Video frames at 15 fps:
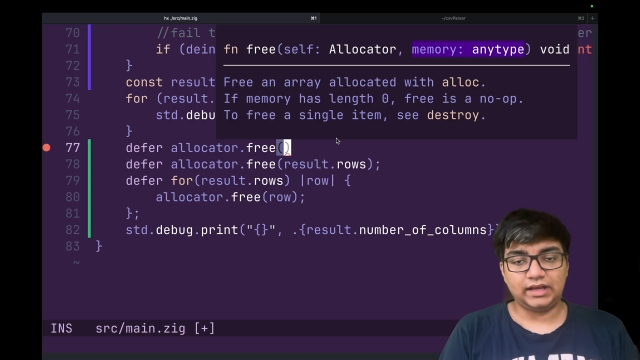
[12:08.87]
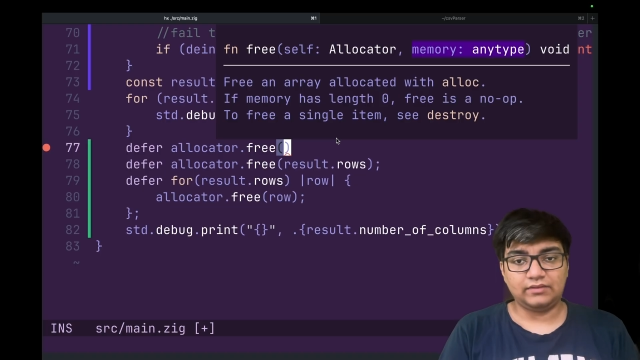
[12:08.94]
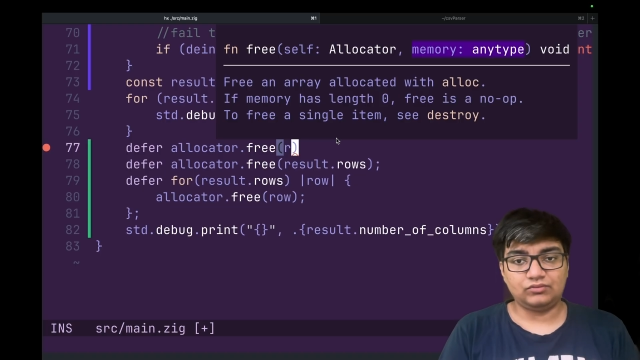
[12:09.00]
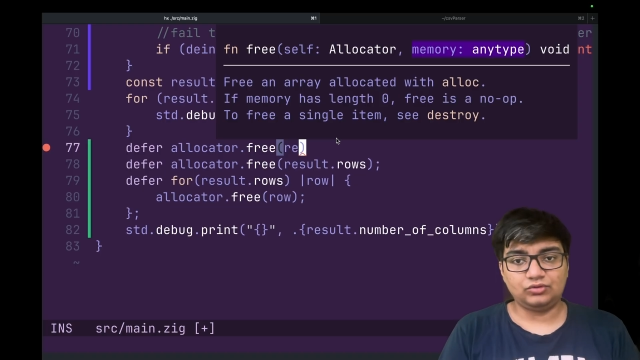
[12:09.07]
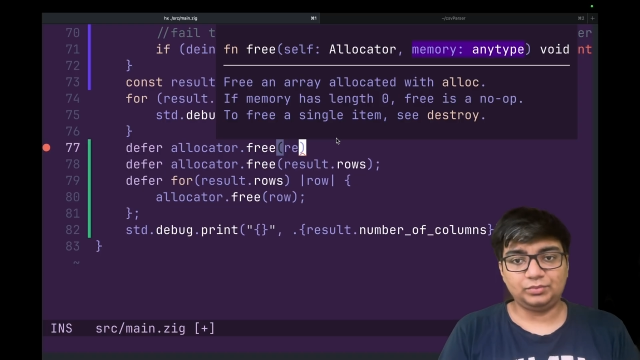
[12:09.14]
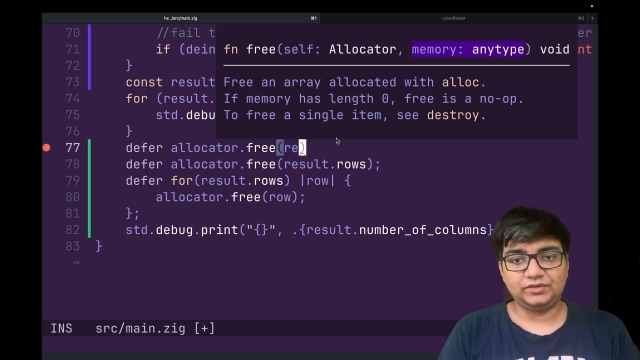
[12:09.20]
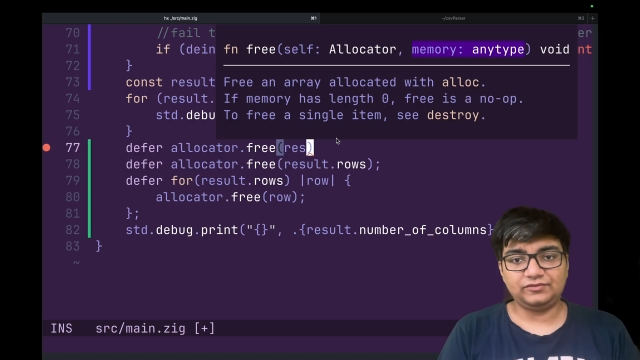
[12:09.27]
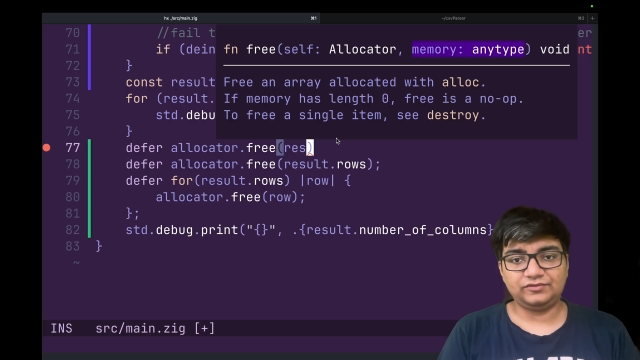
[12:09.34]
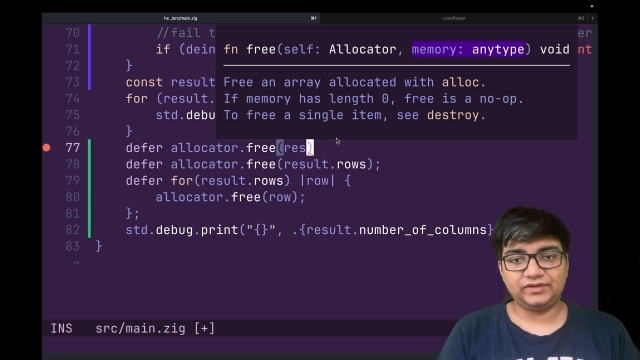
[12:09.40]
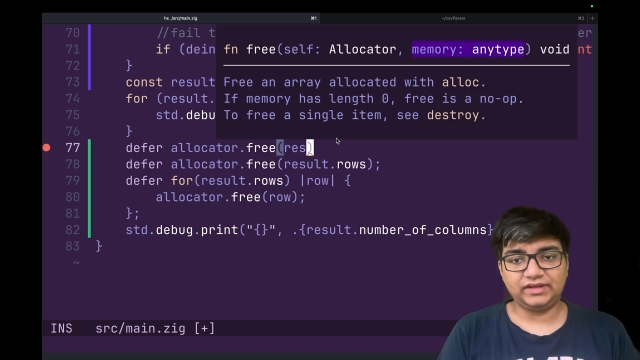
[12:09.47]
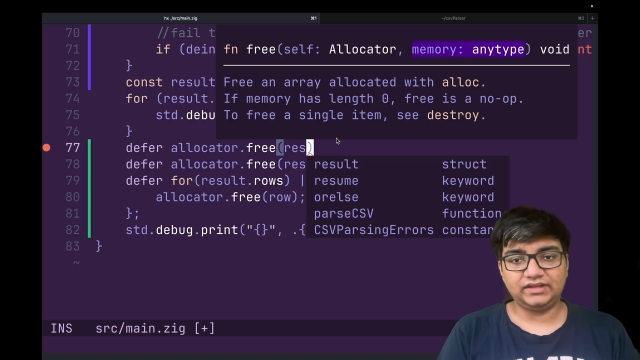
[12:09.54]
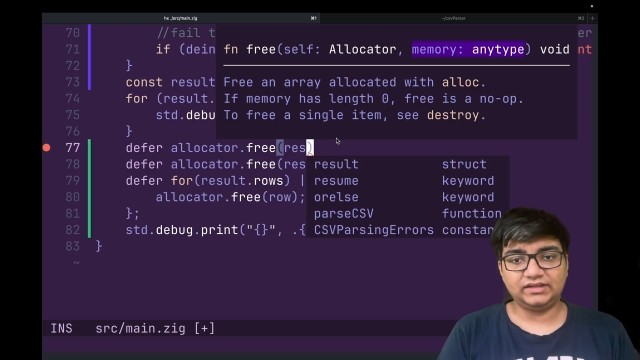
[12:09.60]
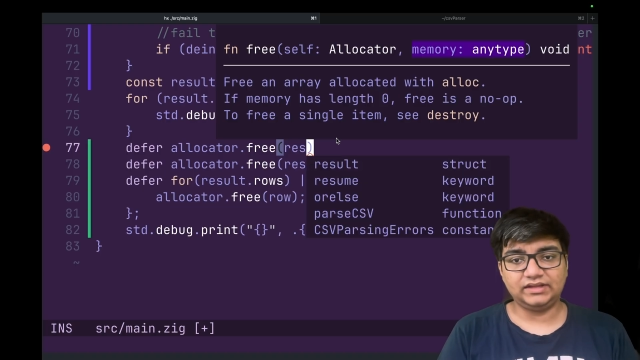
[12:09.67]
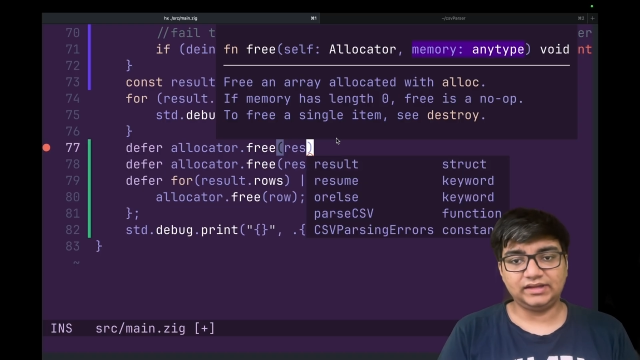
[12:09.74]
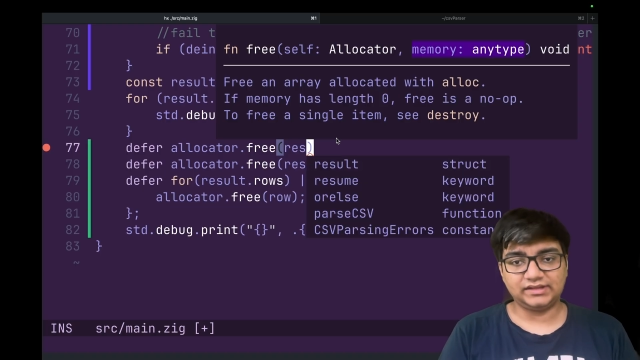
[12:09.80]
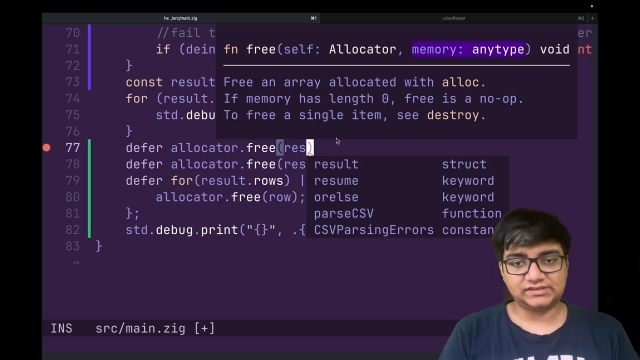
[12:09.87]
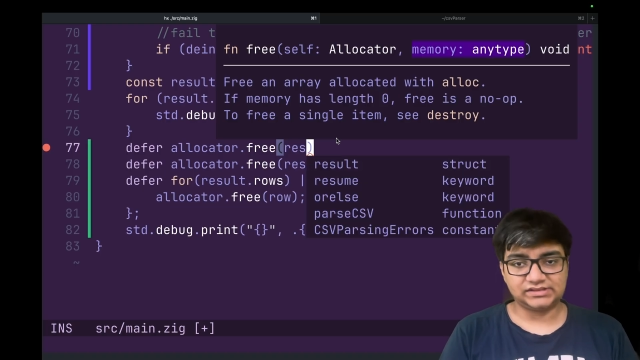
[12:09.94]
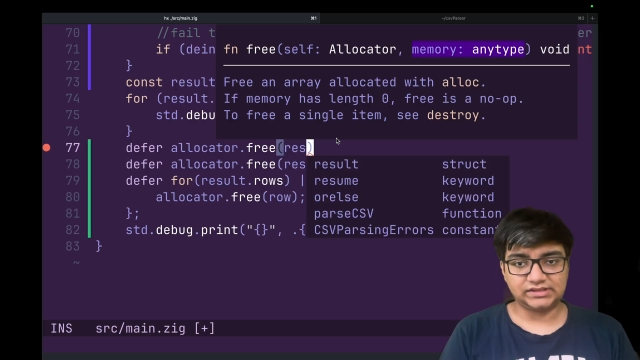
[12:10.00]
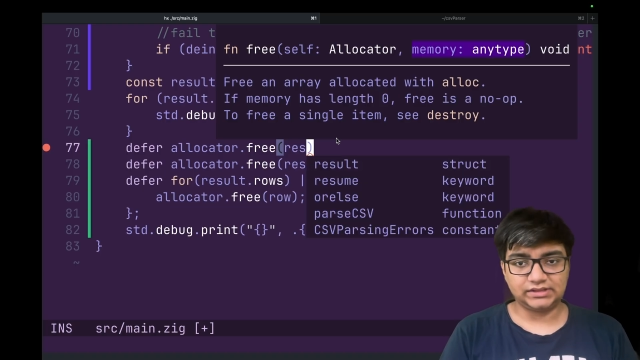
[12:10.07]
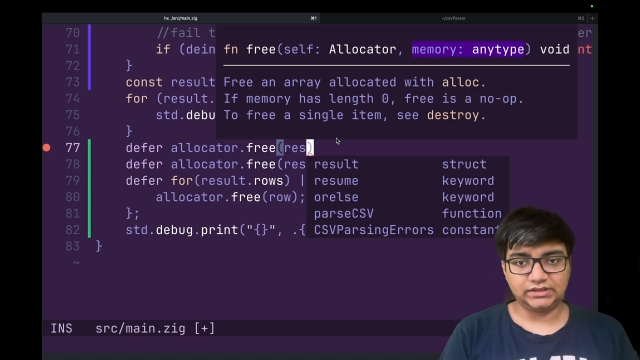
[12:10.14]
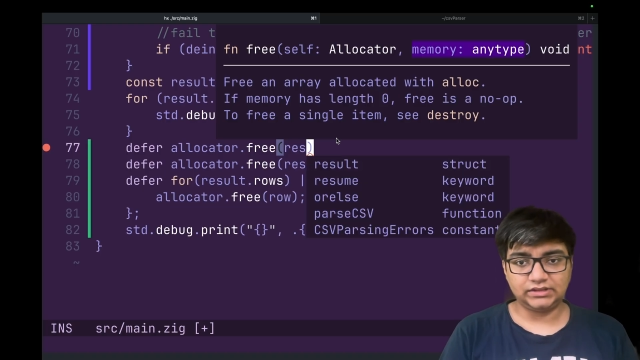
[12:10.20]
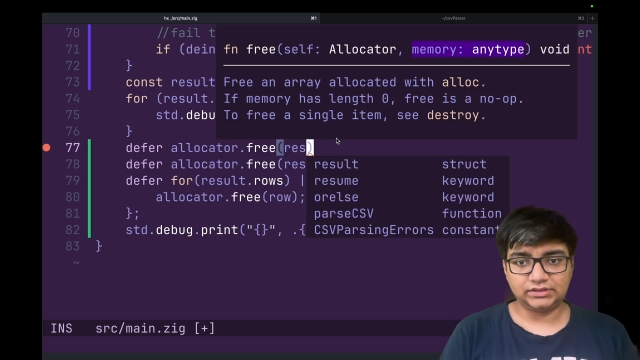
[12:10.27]
I would be freeing the
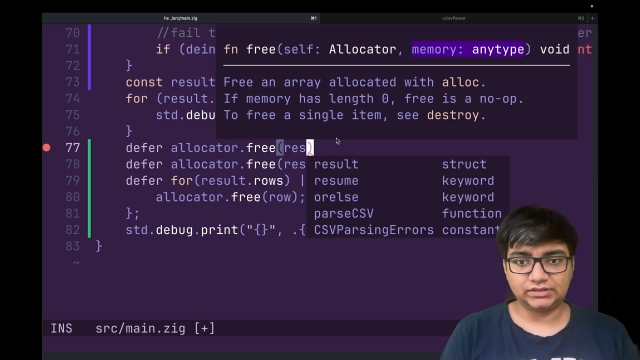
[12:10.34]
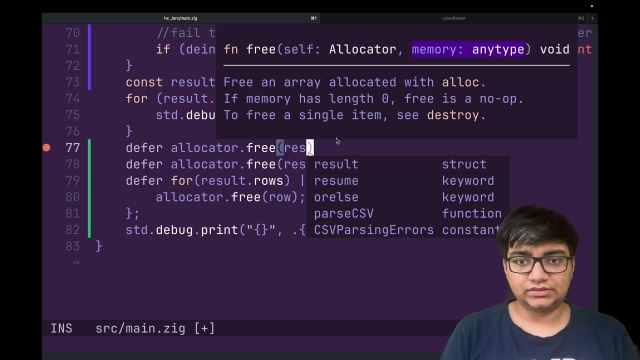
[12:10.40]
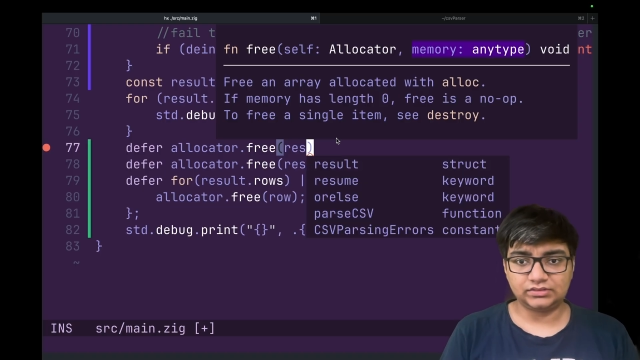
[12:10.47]
result